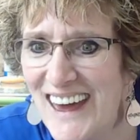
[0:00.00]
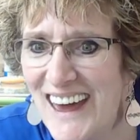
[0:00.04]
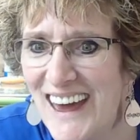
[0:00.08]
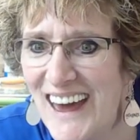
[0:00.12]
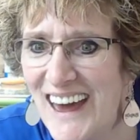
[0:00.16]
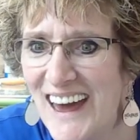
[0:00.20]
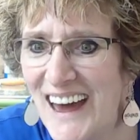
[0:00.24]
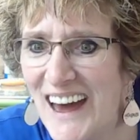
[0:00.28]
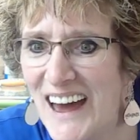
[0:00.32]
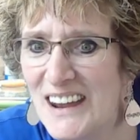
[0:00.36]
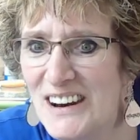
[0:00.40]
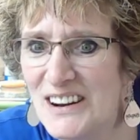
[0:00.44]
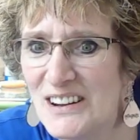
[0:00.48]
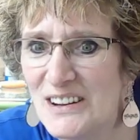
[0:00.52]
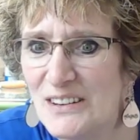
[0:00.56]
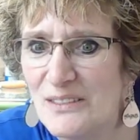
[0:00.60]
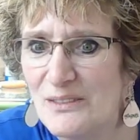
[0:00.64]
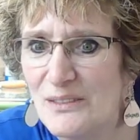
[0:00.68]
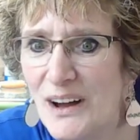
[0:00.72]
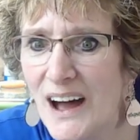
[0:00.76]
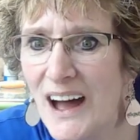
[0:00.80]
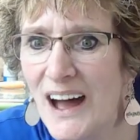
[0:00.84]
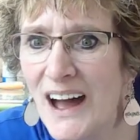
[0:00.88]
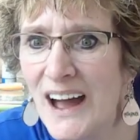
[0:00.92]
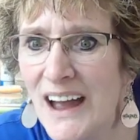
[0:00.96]
Adam,
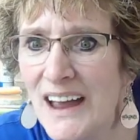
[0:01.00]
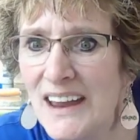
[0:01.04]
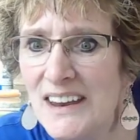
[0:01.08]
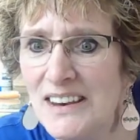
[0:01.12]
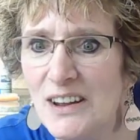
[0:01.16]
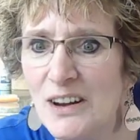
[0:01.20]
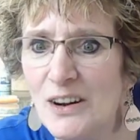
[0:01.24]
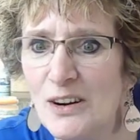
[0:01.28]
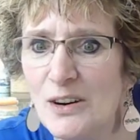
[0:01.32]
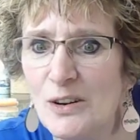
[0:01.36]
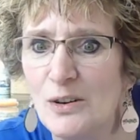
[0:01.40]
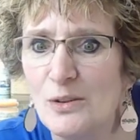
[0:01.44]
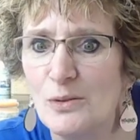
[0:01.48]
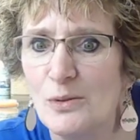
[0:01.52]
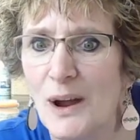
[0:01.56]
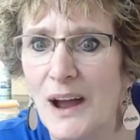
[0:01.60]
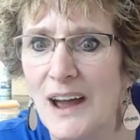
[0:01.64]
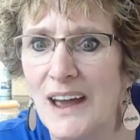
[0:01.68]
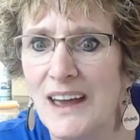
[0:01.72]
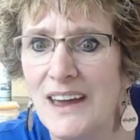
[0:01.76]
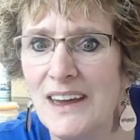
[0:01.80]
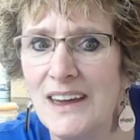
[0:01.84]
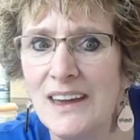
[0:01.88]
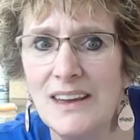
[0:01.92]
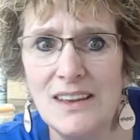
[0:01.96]
I know,
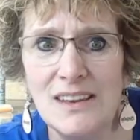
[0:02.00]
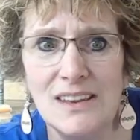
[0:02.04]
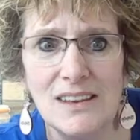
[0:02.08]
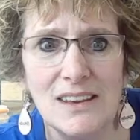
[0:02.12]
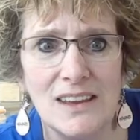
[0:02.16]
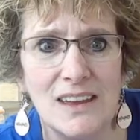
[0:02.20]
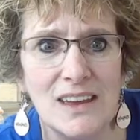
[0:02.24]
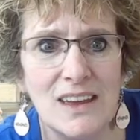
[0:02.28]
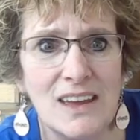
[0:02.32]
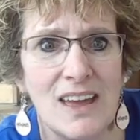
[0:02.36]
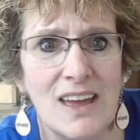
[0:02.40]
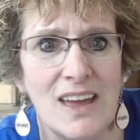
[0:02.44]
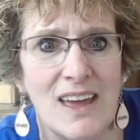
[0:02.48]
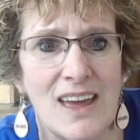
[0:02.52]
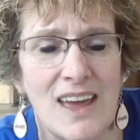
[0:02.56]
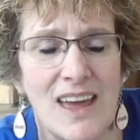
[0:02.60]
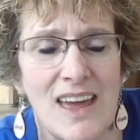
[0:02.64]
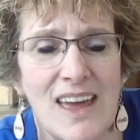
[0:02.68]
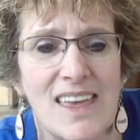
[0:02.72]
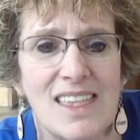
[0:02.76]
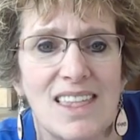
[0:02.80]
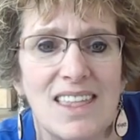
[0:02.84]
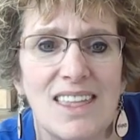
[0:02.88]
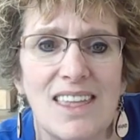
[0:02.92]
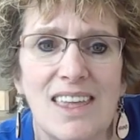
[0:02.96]
right?
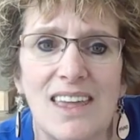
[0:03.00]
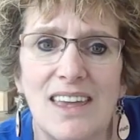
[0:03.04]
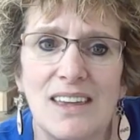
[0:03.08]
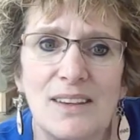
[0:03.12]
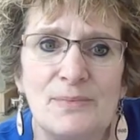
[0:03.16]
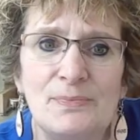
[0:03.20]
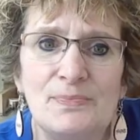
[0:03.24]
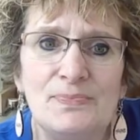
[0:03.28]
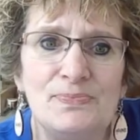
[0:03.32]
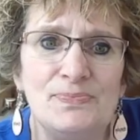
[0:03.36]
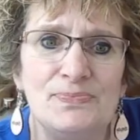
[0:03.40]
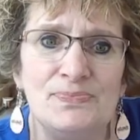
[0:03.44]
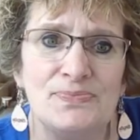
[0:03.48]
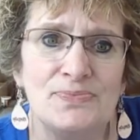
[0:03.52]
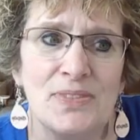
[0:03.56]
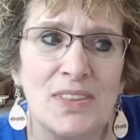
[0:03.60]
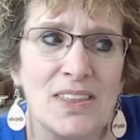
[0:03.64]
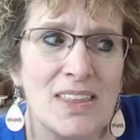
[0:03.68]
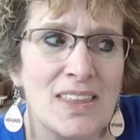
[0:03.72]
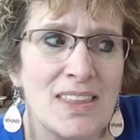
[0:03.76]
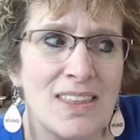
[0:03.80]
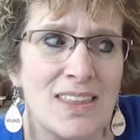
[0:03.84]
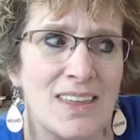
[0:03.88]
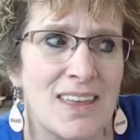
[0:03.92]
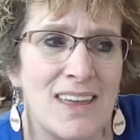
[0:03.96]

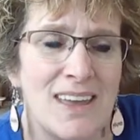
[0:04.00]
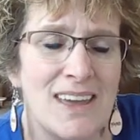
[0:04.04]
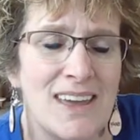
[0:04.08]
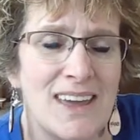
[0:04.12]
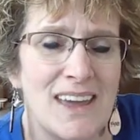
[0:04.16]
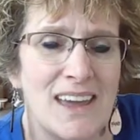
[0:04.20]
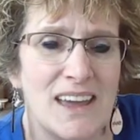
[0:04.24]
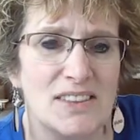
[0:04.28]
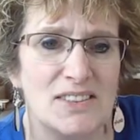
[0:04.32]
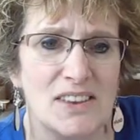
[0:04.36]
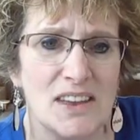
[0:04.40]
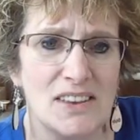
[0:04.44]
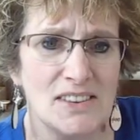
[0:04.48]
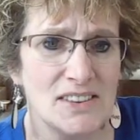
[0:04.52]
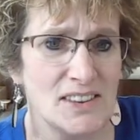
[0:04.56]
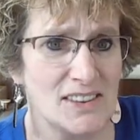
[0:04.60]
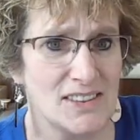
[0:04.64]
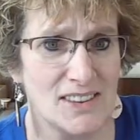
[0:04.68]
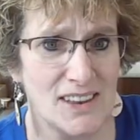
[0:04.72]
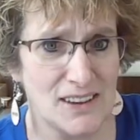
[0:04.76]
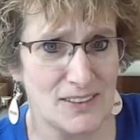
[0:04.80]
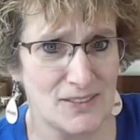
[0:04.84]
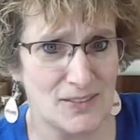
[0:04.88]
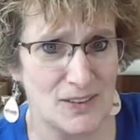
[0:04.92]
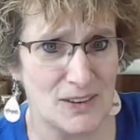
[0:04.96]
It says it's
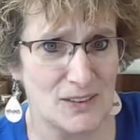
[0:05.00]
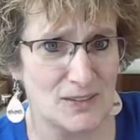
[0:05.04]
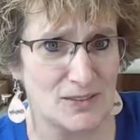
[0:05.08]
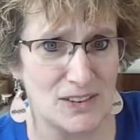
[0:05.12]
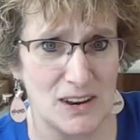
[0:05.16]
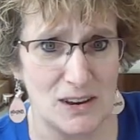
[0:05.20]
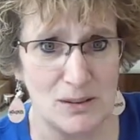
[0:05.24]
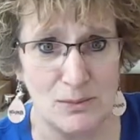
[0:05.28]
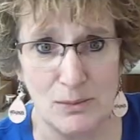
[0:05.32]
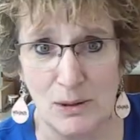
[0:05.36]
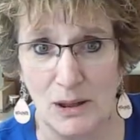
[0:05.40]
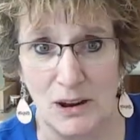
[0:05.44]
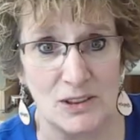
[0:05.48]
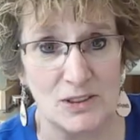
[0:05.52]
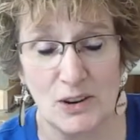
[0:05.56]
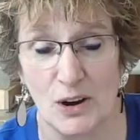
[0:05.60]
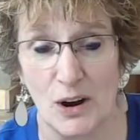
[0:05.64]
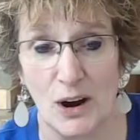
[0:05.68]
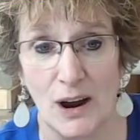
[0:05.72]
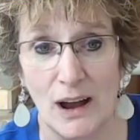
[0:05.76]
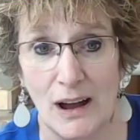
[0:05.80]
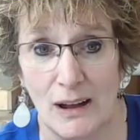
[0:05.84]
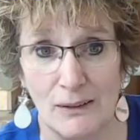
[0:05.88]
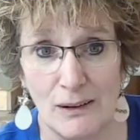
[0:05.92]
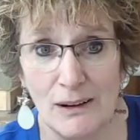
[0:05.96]
like 15 minutes
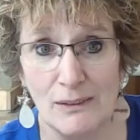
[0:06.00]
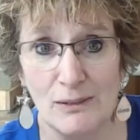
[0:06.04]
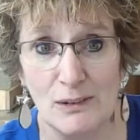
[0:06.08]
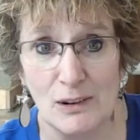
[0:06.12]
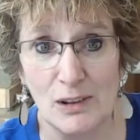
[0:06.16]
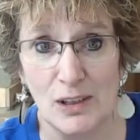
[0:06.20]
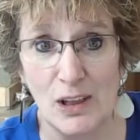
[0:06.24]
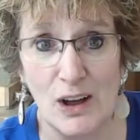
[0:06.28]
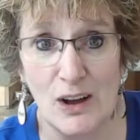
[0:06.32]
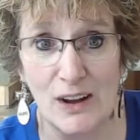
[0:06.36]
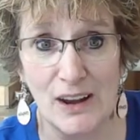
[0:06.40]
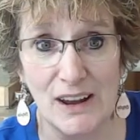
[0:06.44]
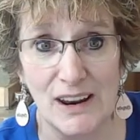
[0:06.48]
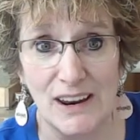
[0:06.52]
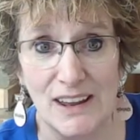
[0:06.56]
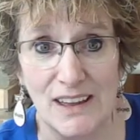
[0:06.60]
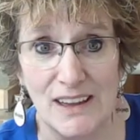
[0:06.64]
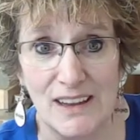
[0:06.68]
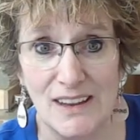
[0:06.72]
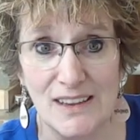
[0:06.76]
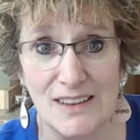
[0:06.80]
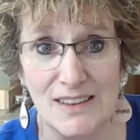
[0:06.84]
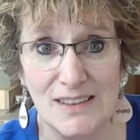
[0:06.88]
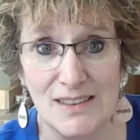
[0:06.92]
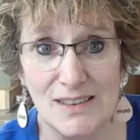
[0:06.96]
or however long it
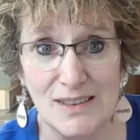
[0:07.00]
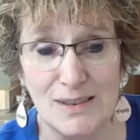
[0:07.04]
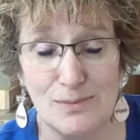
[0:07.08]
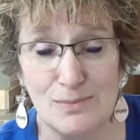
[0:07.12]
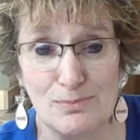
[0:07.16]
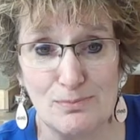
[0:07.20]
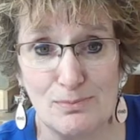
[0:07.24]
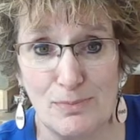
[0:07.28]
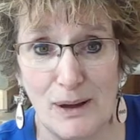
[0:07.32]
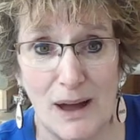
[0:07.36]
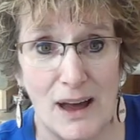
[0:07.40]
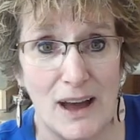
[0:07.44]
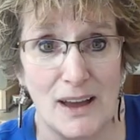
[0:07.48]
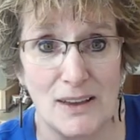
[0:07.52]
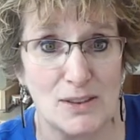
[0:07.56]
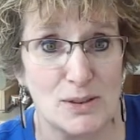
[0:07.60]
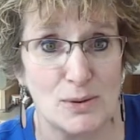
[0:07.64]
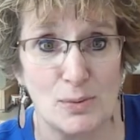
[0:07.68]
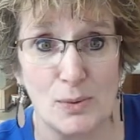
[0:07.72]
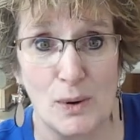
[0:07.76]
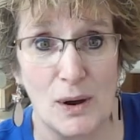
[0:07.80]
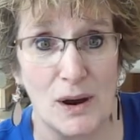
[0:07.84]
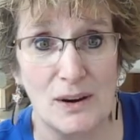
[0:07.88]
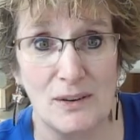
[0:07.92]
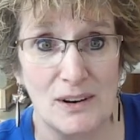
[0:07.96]
is, but I
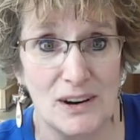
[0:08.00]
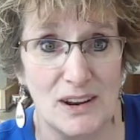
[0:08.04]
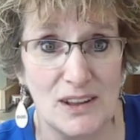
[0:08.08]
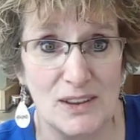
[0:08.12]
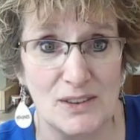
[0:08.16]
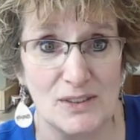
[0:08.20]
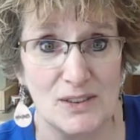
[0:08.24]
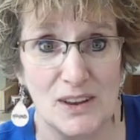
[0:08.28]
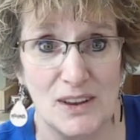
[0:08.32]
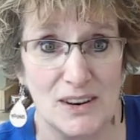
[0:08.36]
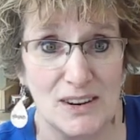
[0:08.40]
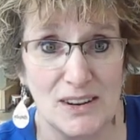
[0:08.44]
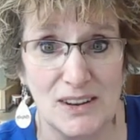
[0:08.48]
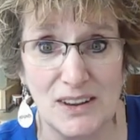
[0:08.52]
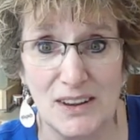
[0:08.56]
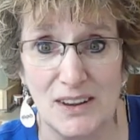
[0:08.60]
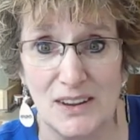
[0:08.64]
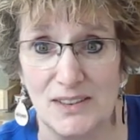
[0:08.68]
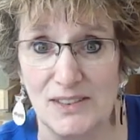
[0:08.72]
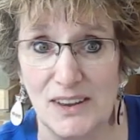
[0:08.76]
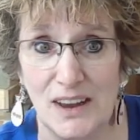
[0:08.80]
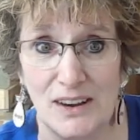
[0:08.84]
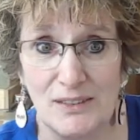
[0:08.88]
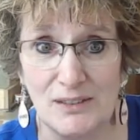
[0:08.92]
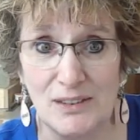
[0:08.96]
swear it isn't
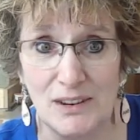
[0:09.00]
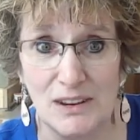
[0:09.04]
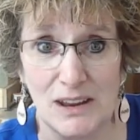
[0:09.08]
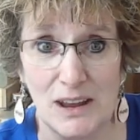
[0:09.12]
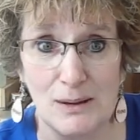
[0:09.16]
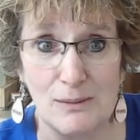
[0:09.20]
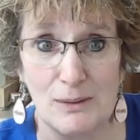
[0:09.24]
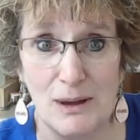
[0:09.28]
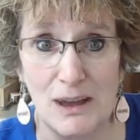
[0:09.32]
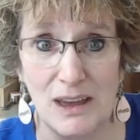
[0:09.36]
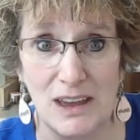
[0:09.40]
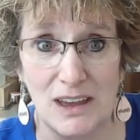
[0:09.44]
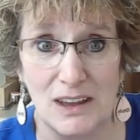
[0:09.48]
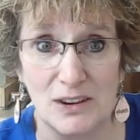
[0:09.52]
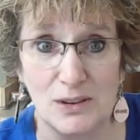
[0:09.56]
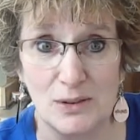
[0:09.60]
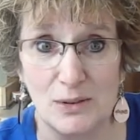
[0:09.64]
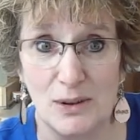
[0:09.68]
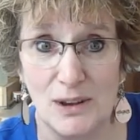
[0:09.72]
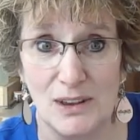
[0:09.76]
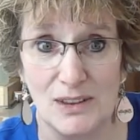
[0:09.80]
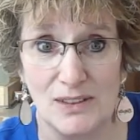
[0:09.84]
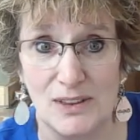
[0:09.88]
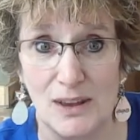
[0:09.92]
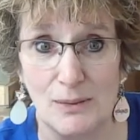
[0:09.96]
because every time I get
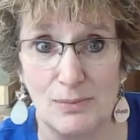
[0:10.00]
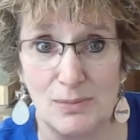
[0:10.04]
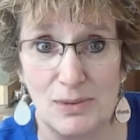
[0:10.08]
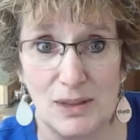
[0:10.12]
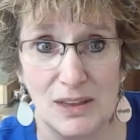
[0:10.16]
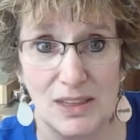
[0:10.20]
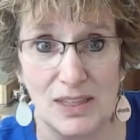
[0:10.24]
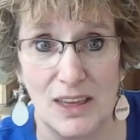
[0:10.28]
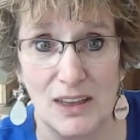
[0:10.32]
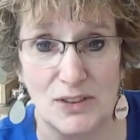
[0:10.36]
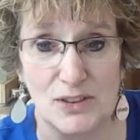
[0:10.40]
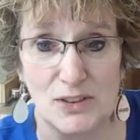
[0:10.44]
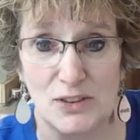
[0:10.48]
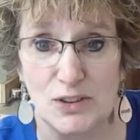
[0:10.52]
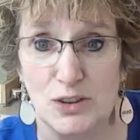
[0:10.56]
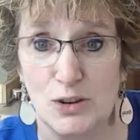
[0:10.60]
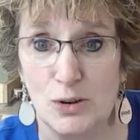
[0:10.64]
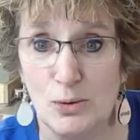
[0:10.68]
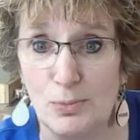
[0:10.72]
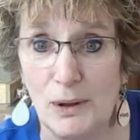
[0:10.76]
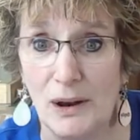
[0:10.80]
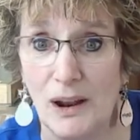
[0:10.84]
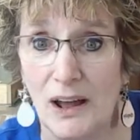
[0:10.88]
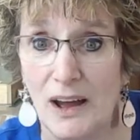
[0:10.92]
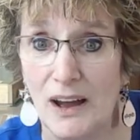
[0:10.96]
doing something, that
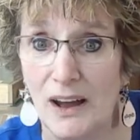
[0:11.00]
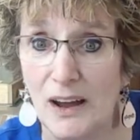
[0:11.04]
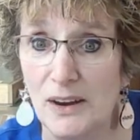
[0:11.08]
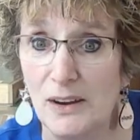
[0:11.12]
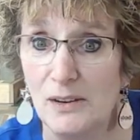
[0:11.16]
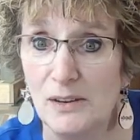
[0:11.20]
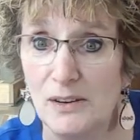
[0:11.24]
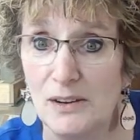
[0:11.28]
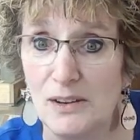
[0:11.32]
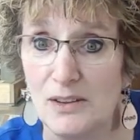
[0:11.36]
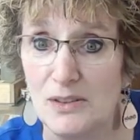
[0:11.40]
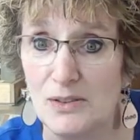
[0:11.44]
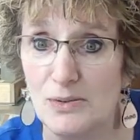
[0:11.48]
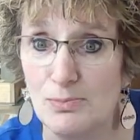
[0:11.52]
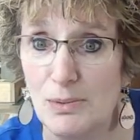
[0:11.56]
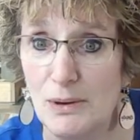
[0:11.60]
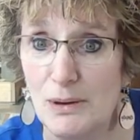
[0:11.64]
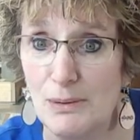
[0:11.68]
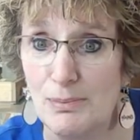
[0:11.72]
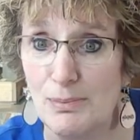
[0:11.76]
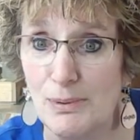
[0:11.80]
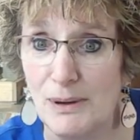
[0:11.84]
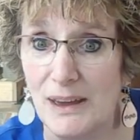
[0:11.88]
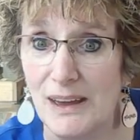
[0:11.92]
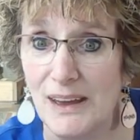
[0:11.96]
stupid iron is
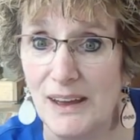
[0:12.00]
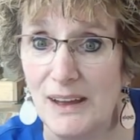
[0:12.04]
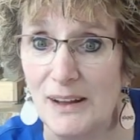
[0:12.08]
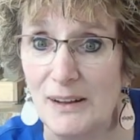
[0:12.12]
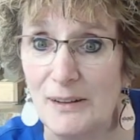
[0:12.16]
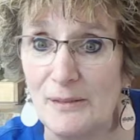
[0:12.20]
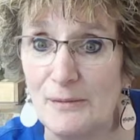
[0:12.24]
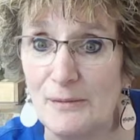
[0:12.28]
beeping.